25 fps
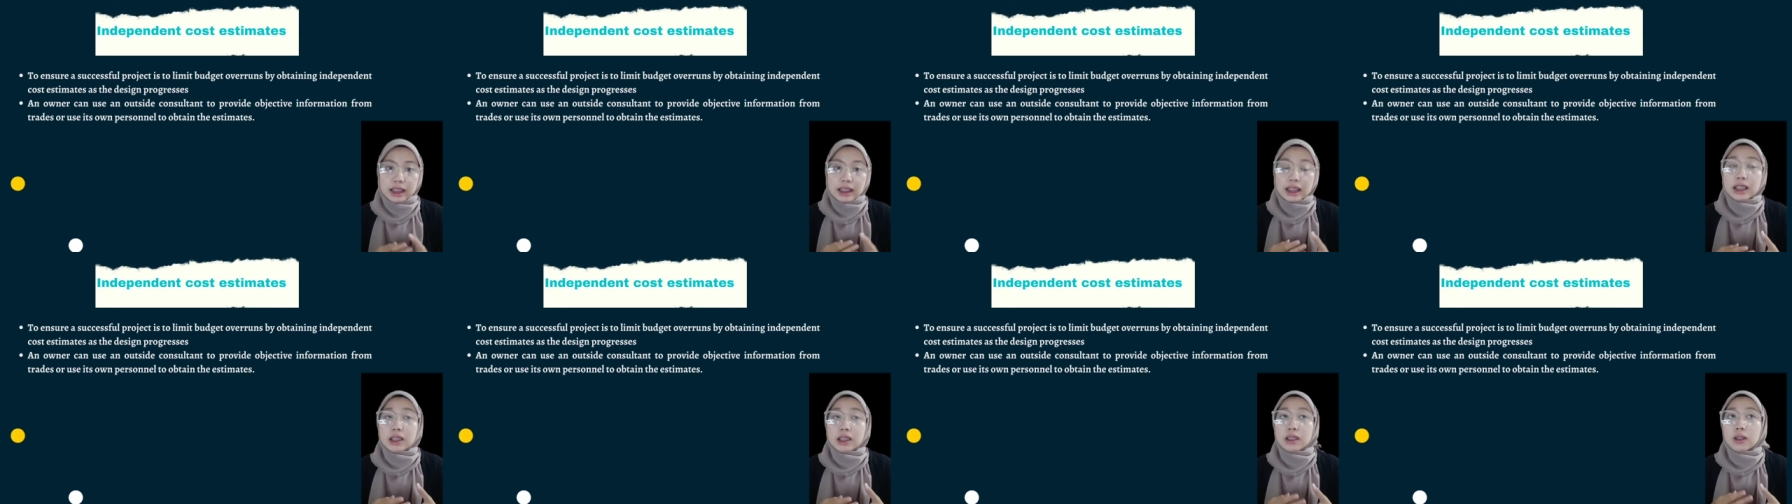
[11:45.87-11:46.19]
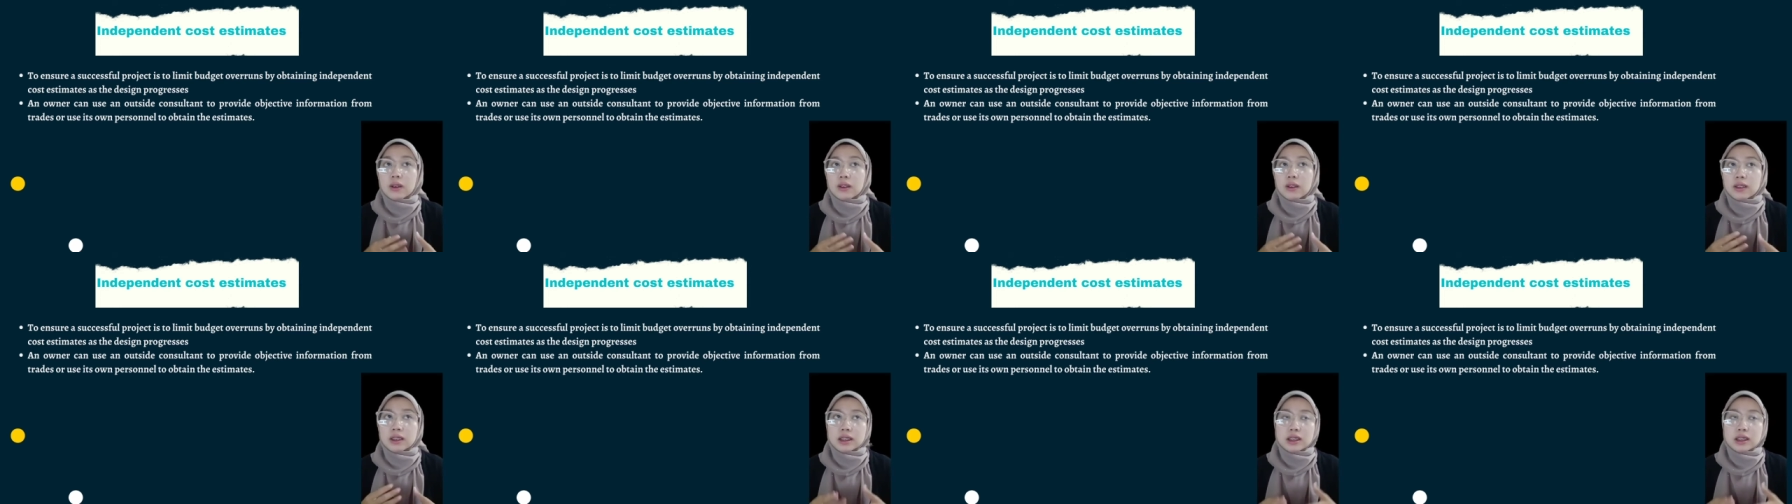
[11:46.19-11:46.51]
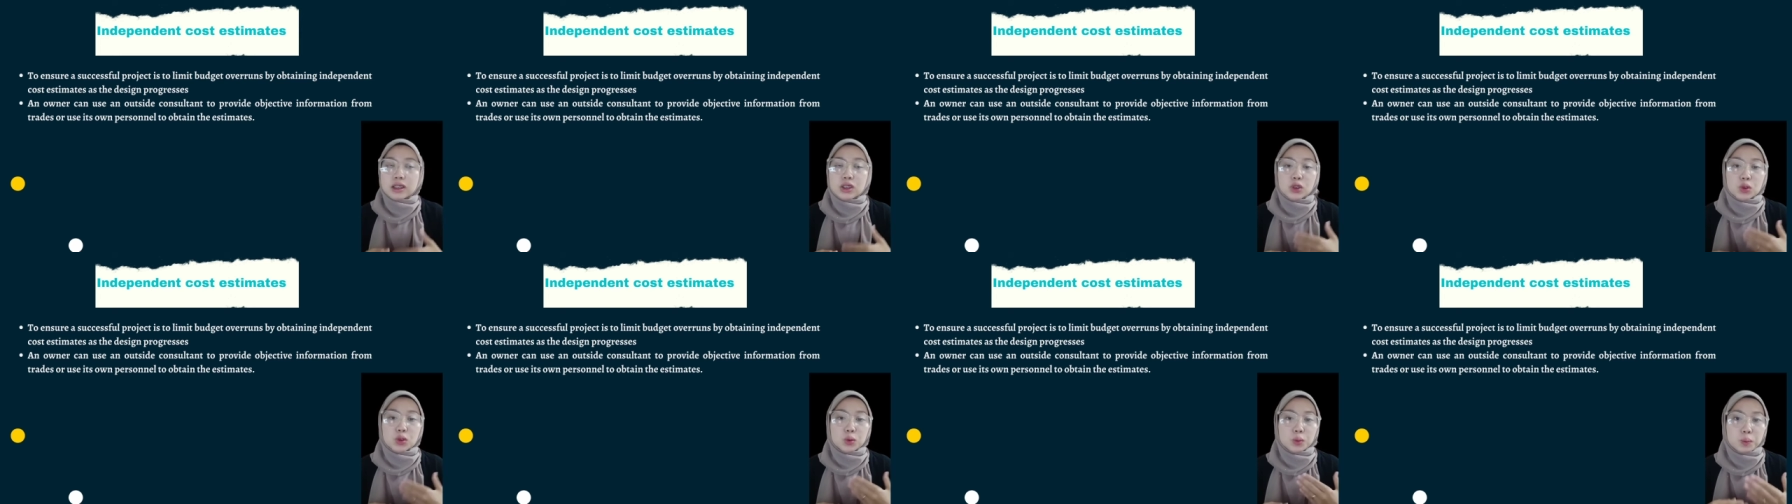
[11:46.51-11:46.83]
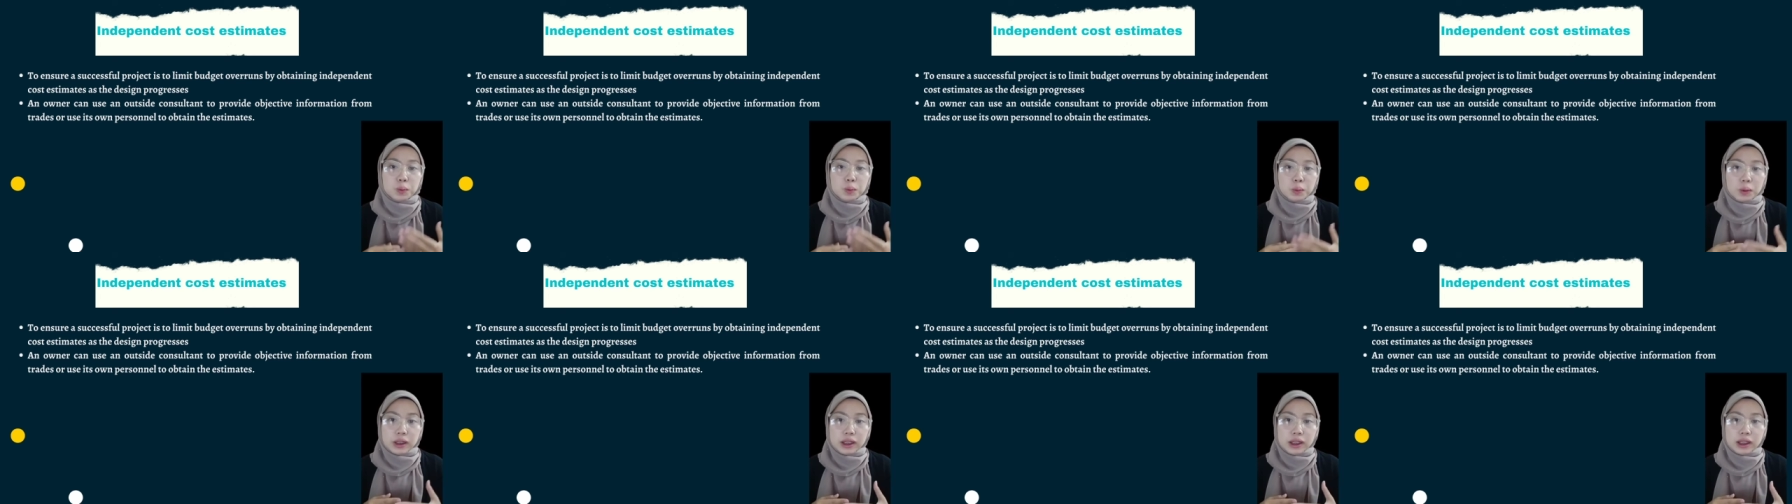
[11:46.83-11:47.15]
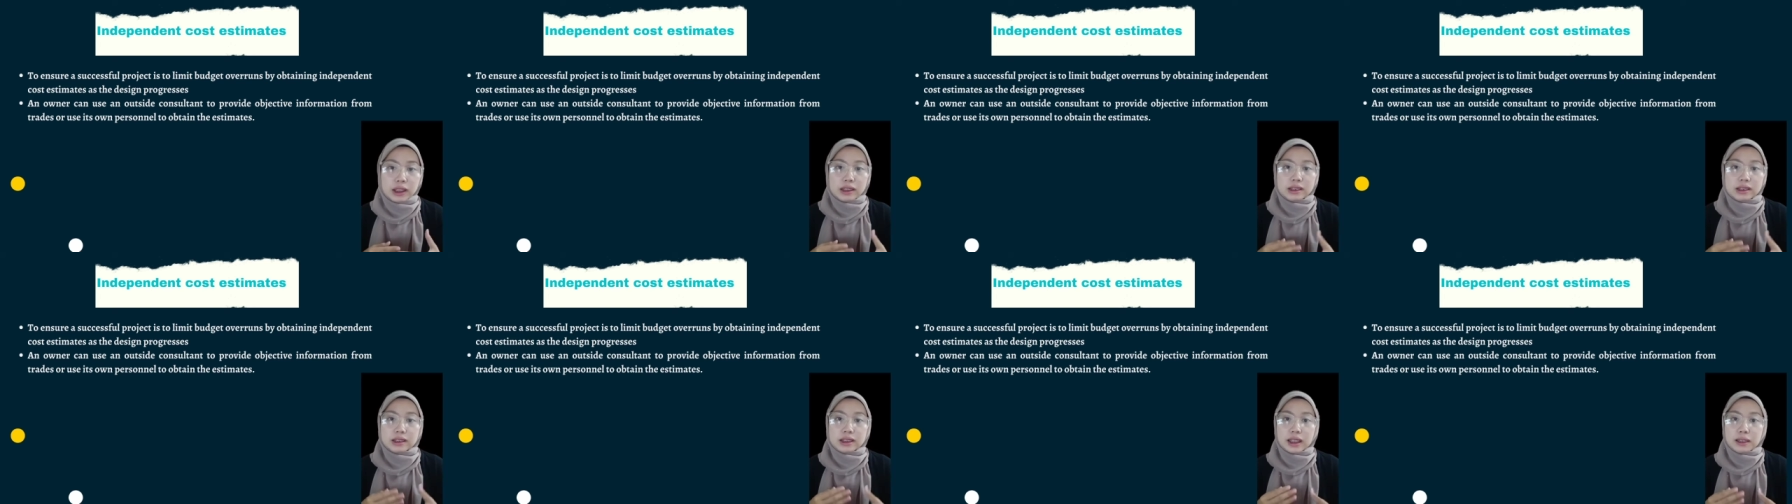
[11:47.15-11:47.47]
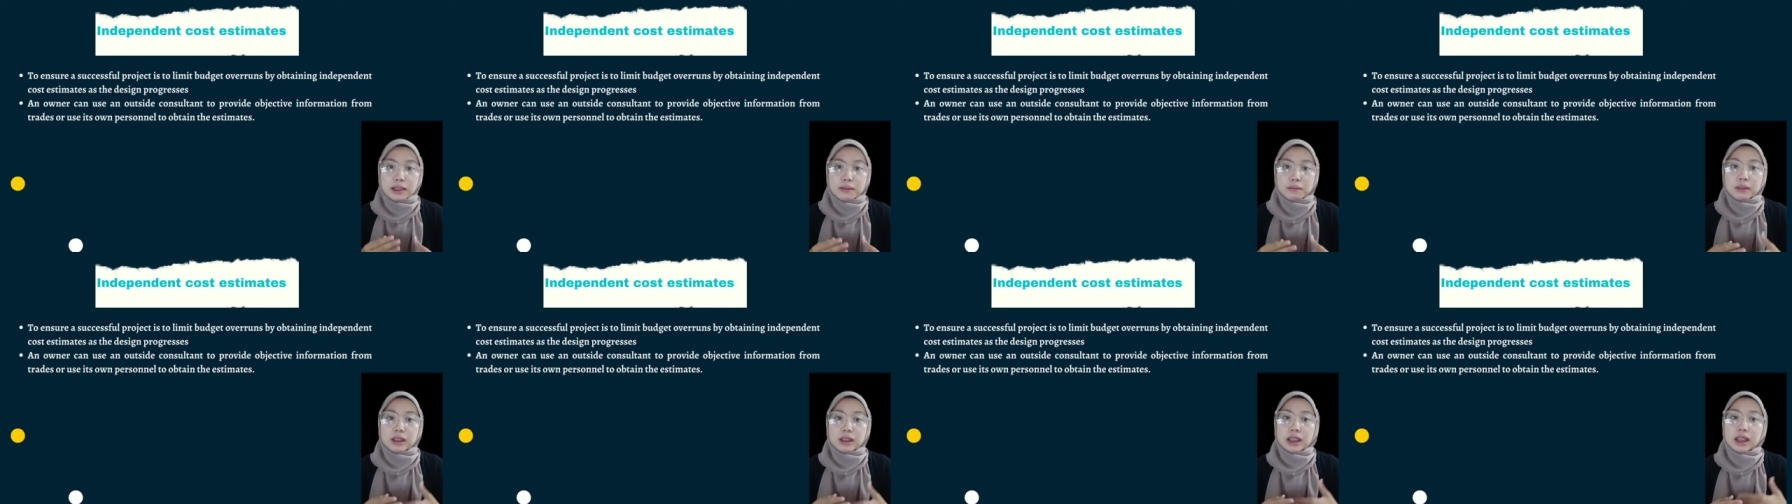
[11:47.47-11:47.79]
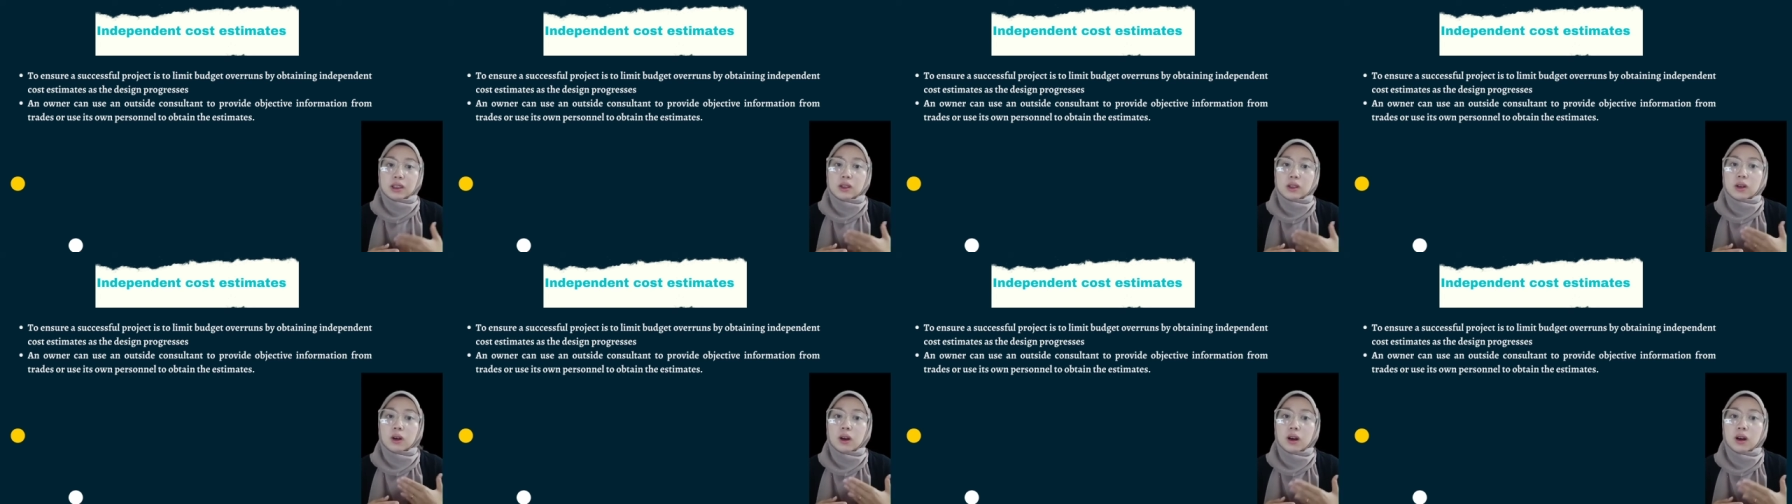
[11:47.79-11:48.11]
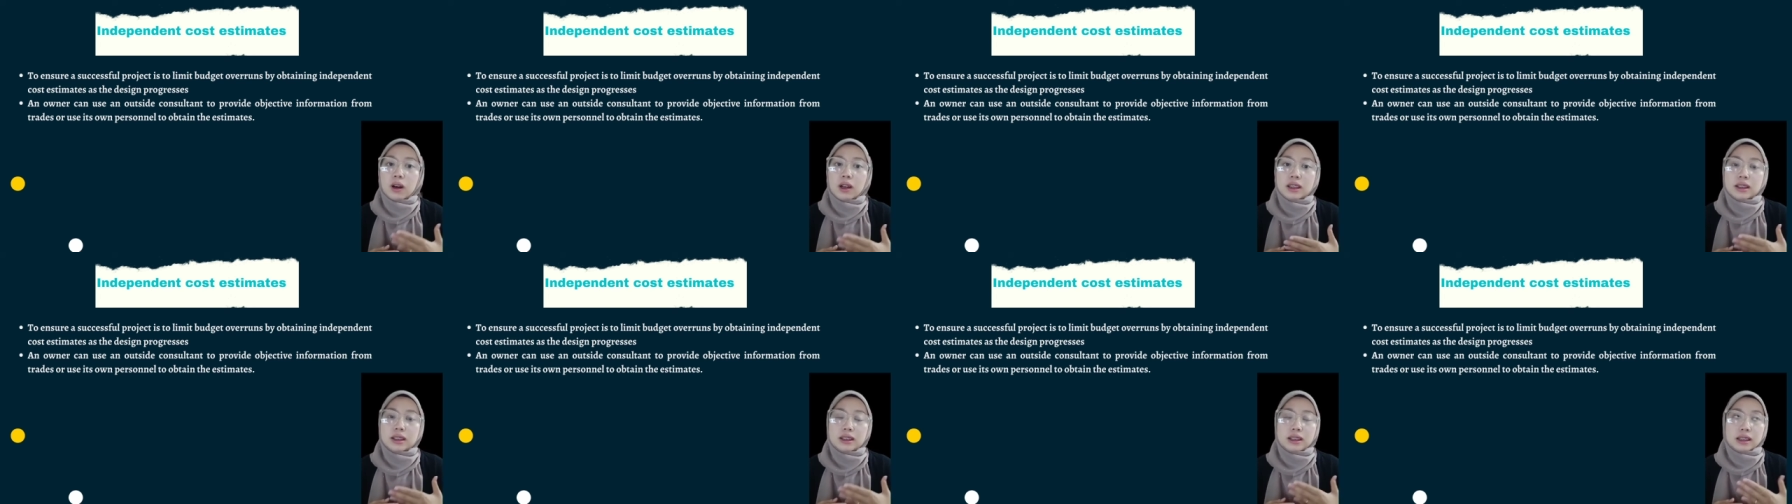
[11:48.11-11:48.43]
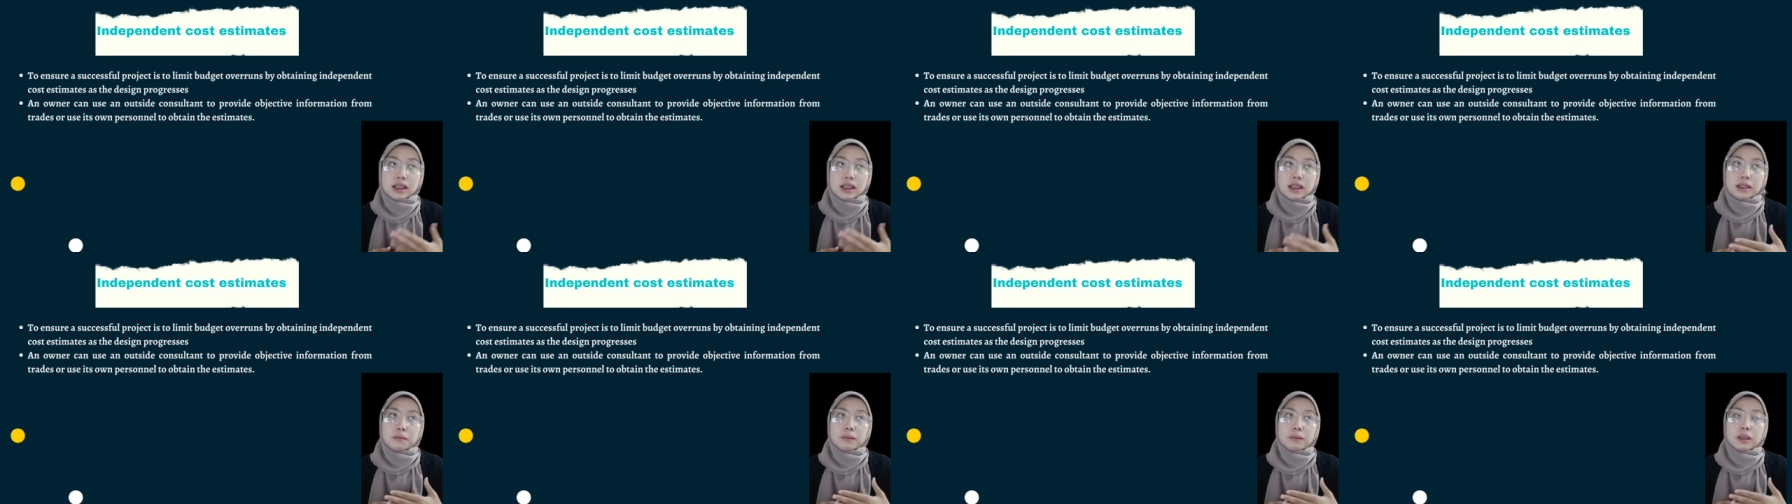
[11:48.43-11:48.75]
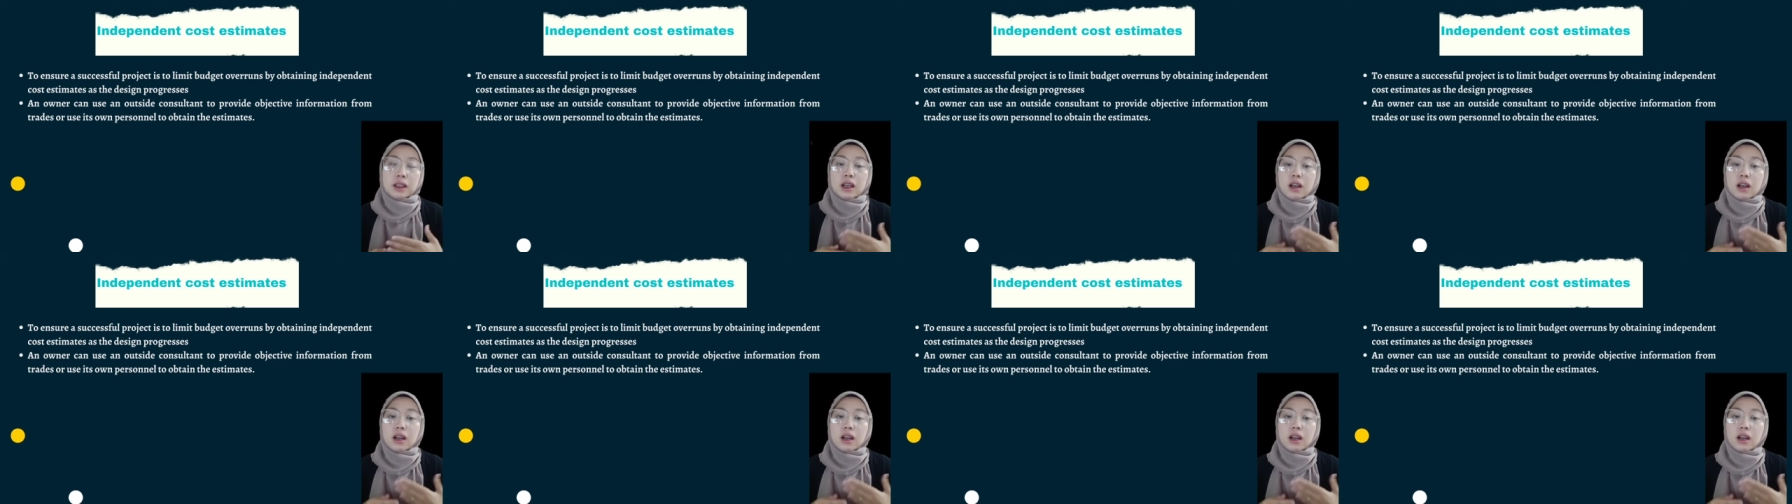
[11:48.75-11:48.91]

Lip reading: in order to bring them in on time,